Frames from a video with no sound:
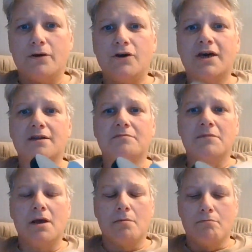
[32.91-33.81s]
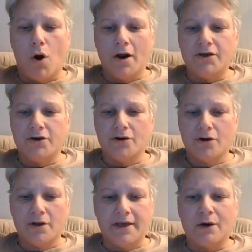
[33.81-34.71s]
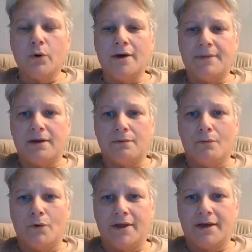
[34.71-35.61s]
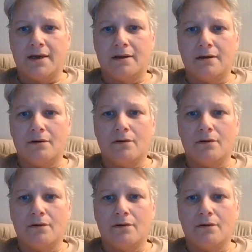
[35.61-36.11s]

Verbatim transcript: You can mark your equipment with it.